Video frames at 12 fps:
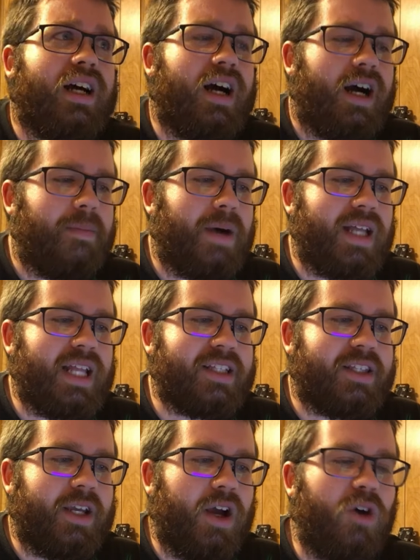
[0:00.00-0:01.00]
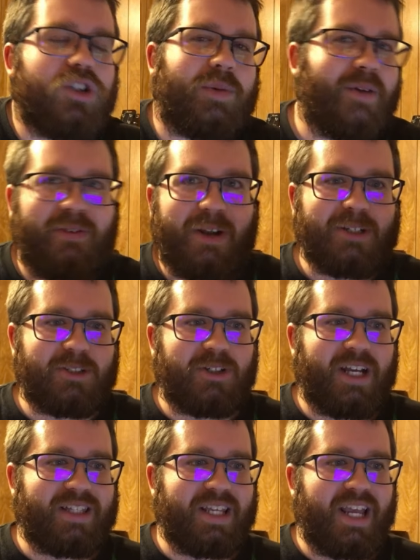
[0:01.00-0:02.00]
Um, I like the ultimate
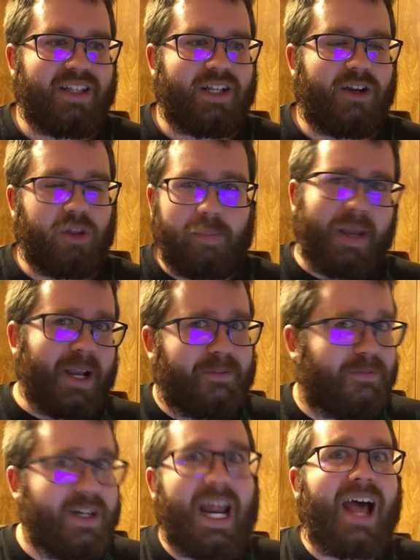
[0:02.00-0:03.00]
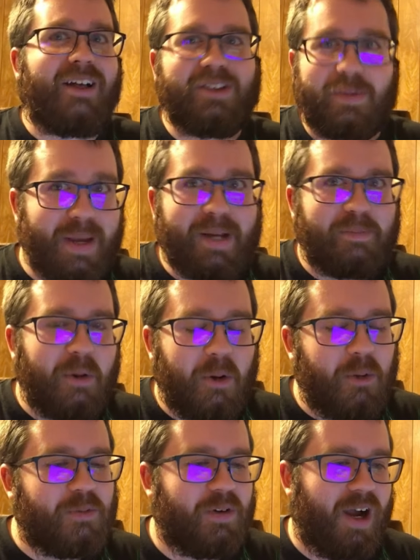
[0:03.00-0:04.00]
finisher at the end there, the big finale, the big
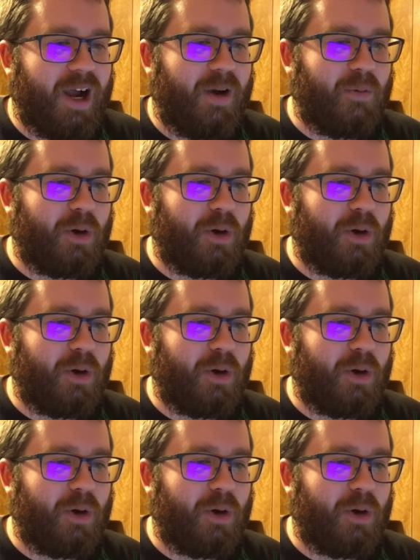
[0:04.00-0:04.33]
move, uh,